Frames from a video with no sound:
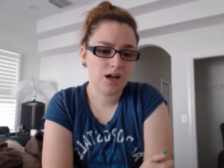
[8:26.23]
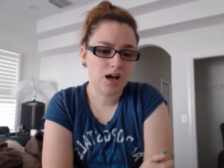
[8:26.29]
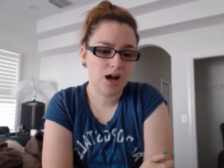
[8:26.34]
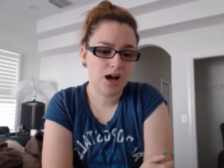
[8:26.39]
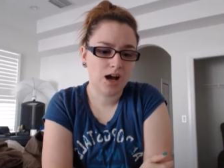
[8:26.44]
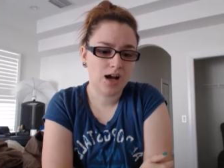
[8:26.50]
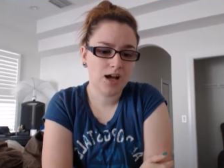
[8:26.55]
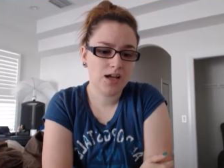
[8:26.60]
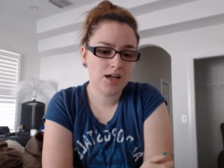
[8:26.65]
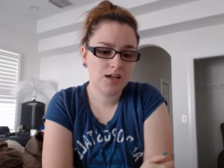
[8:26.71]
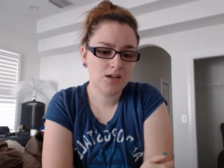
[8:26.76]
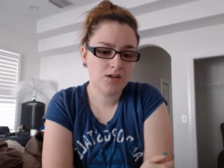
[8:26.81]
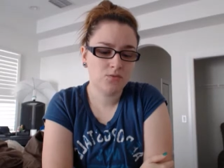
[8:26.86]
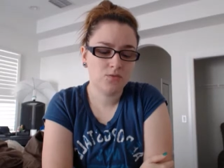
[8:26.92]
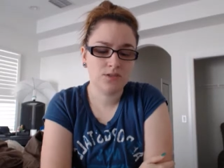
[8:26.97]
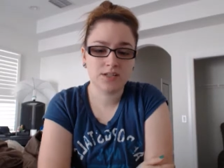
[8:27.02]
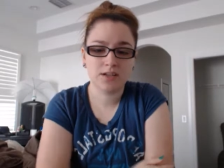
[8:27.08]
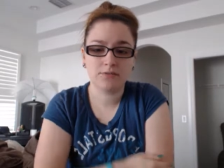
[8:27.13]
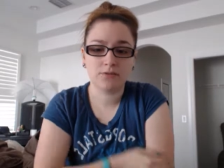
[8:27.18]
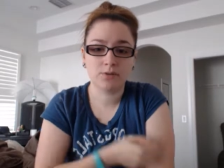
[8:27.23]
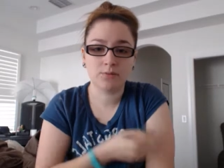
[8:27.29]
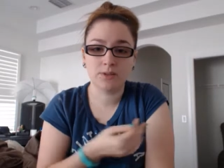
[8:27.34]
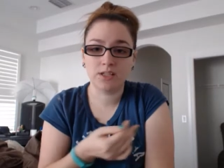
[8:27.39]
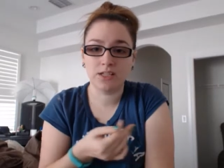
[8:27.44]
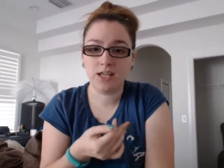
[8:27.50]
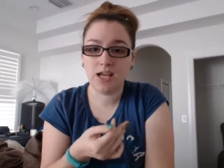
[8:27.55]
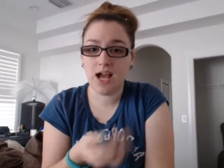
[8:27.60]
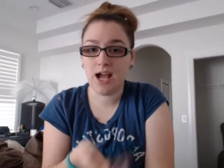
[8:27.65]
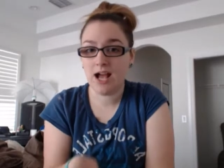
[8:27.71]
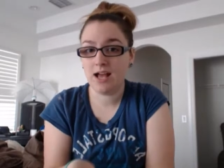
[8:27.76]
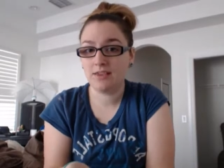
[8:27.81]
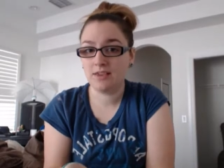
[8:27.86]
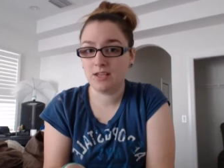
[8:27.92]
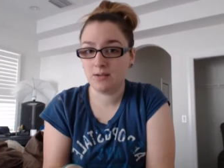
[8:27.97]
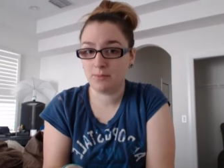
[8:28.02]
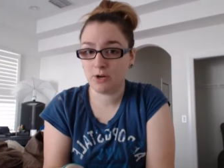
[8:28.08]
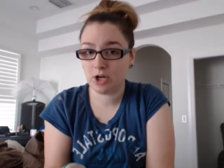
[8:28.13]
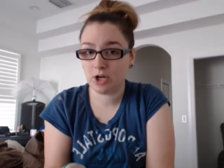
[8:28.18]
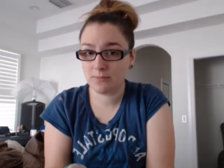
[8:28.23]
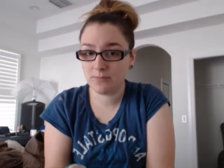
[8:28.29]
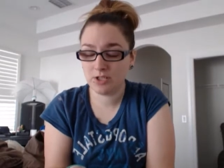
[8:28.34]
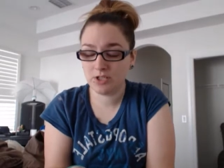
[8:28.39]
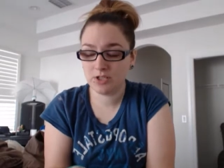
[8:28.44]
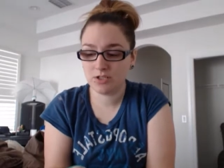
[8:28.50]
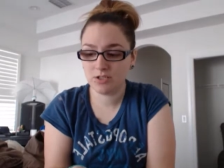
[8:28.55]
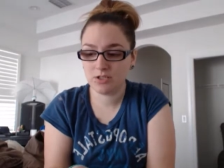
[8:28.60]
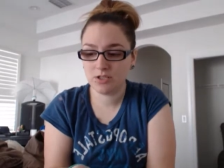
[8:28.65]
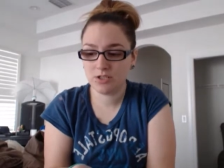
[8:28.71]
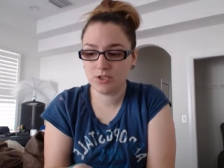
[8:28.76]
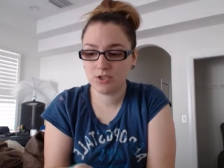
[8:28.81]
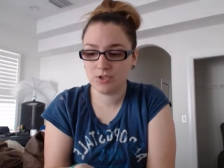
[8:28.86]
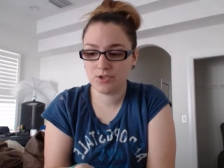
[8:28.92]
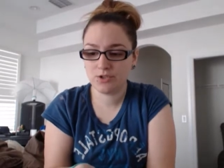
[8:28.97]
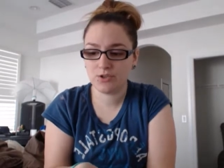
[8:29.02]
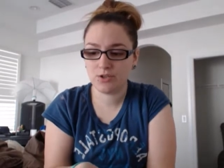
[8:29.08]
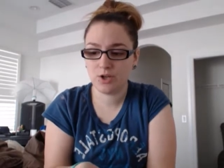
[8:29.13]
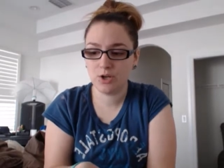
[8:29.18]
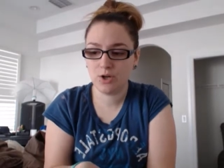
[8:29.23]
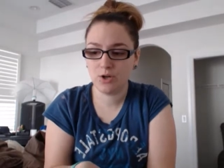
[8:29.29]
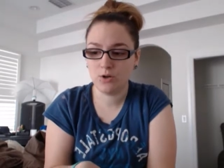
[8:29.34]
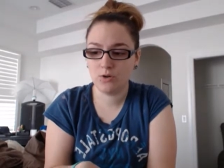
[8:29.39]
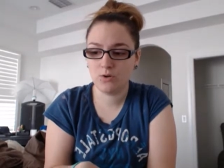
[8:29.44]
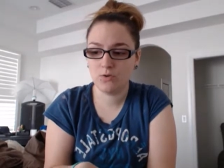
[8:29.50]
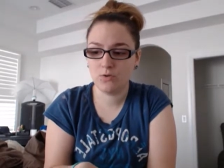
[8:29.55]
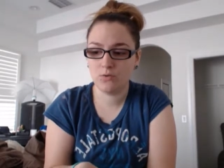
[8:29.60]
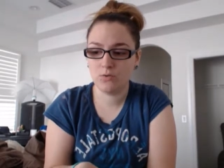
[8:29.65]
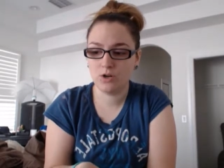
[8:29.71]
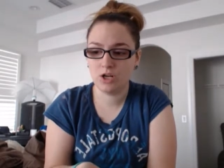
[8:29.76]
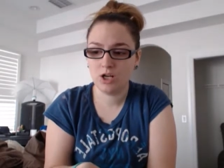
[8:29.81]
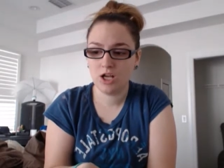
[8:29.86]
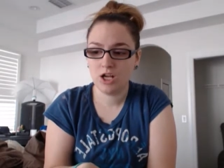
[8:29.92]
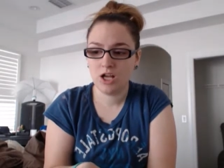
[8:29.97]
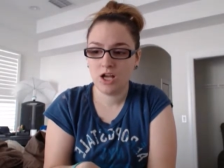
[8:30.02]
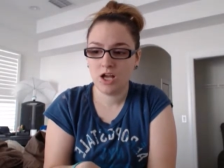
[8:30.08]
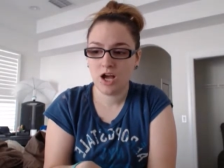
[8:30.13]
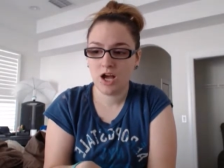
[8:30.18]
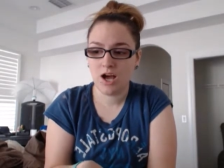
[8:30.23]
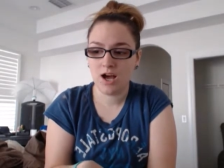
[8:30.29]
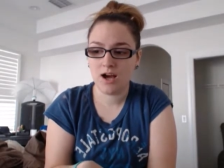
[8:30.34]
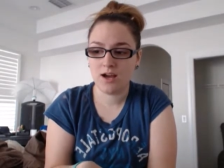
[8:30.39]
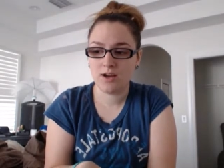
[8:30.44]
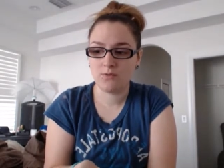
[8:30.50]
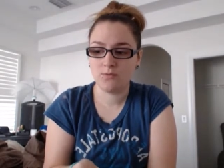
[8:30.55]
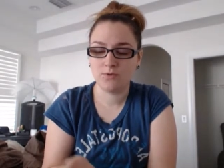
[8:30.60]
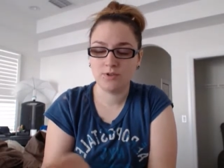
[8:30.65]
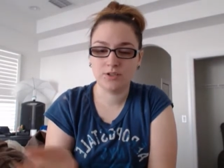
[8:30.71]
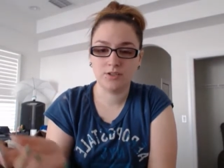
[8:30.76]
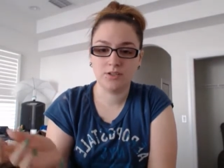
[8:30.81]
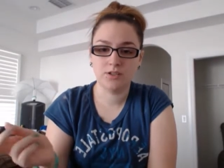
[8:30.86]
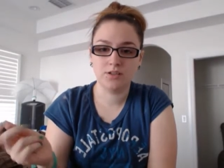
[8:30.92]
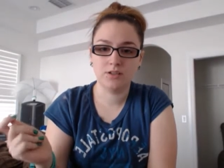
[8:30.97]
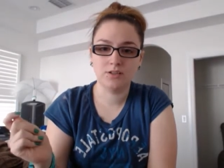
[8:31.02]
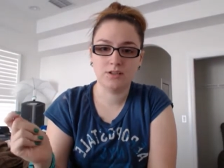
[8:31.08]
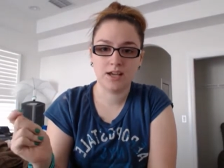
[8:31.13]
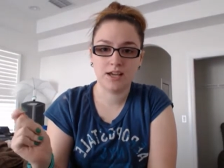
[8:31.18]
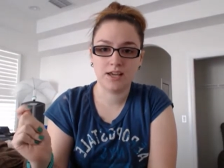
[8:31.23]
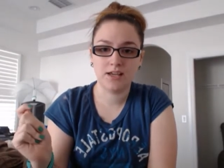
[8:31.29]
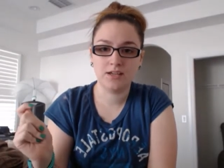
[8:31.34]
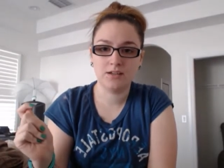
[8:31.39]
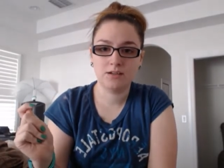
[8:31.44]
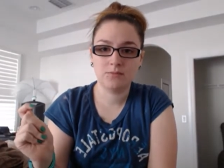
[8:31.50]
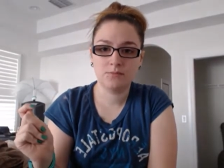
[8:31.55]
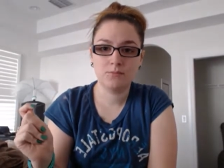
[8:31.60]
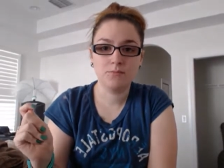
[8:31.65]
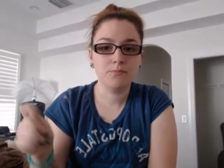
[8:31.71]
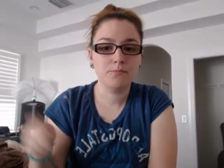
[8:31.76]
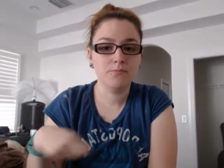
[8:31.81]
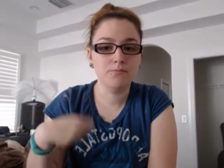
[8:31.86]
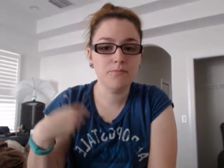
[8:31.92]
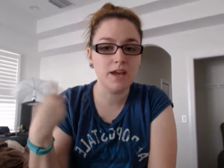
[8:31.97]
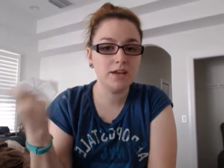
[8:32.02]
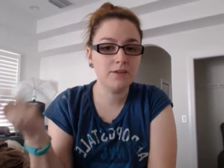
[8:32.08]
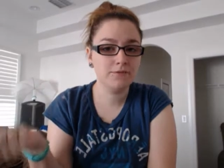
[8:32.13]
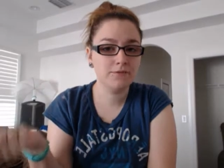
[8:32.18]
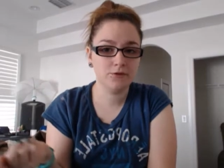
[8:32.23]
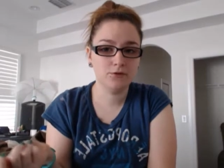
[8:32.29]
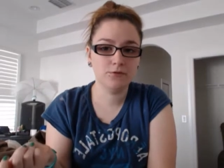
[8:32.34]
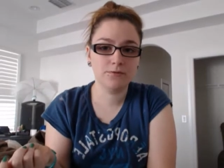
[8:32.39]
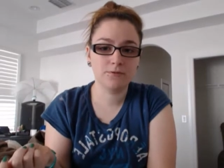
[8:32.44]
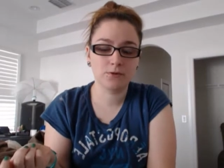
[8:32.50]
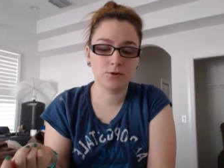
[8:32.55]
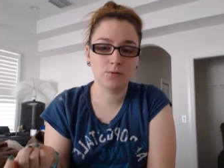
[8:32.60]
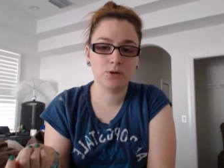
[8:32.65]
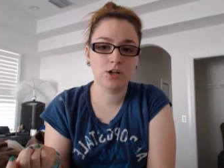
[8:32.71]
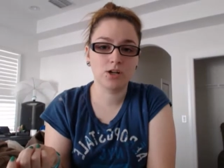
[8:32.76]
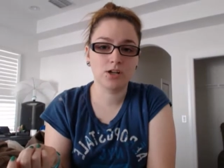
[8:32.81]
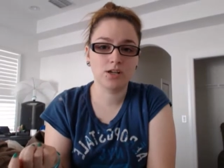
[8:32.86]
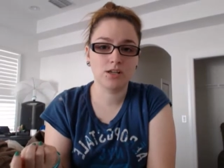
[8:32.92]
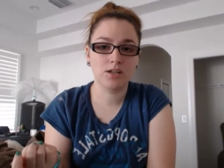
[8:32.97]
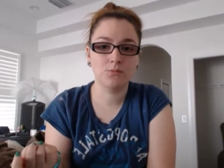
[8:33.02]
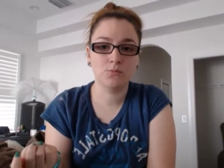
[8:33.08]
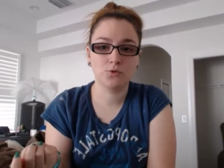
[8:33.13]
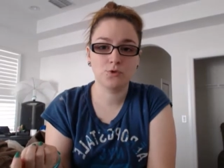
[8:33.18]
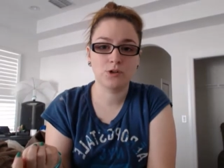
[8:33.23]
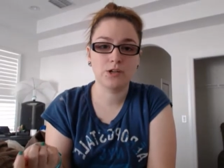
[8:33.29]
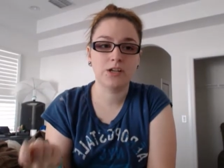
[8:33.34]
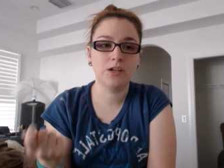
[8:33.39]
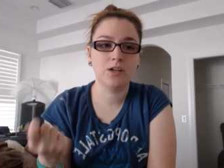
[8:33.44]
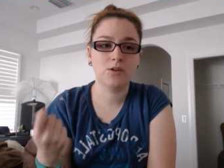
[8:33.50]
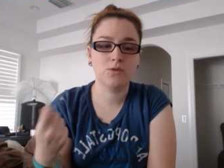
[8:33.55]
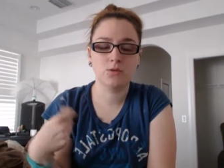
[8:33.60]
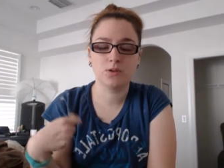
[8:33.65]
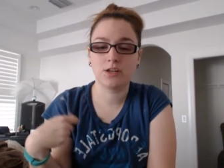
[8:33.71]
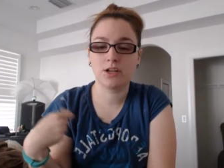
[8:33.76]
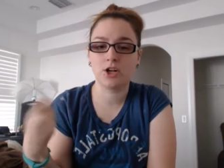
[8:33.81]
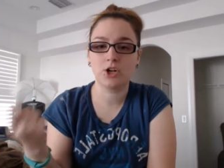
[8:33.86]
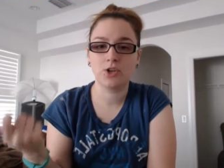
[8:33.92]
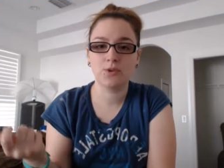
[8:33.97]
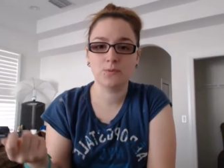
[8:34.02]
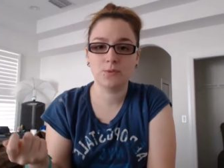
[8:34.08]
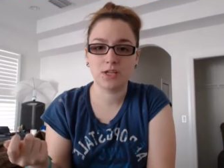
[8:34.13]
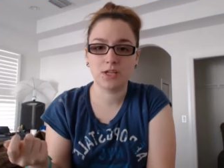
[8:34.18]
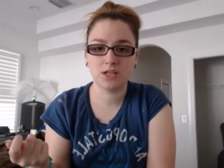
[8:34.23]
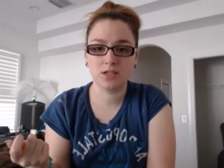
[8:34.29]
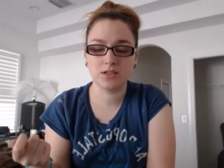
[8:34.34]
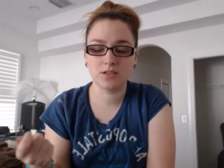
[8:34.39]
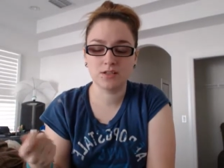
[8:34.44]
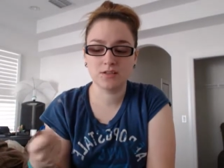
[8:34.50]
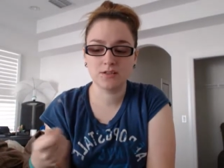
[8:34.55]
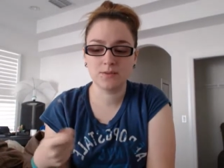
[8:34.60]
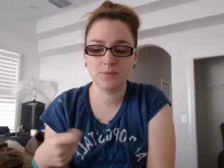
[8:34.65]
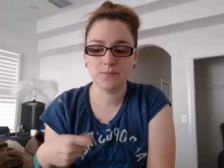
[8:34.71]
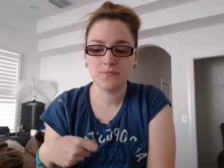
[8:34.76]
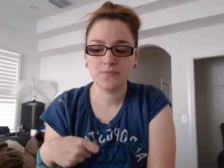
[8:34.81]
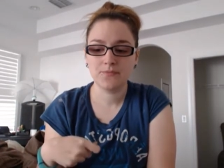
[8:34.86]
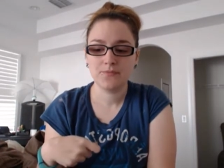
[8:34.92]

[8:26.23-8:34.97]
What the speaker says: I was never really at the apartment, so I would like make food for work in the morning or like on the weekends.